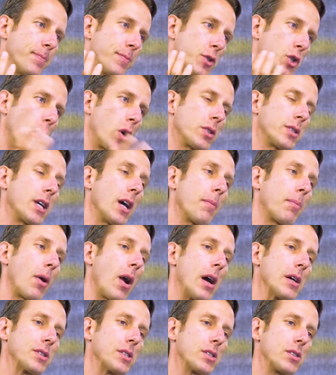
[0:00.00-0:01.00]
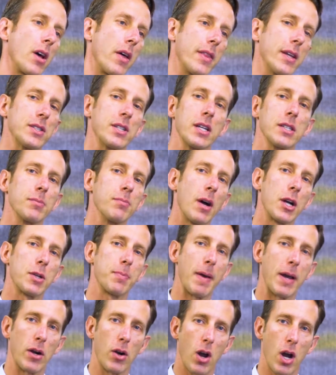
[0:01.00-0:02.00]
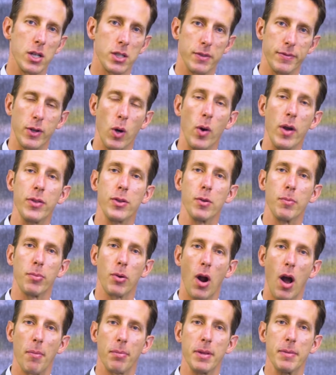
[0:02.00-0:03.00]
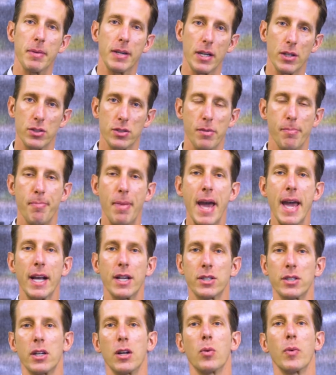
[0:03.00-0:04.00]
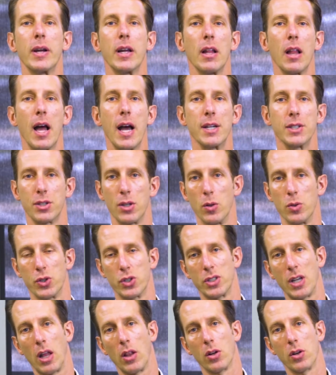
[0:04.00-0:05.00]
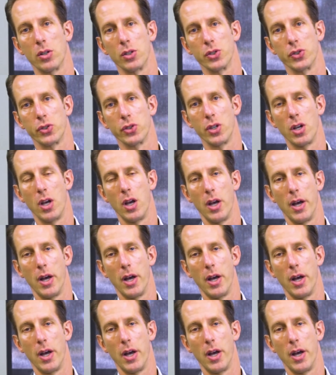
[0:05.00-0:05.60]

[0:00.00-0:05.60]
short sale process on this has much better odds of going through promptly because the bank's going to realize those sellers,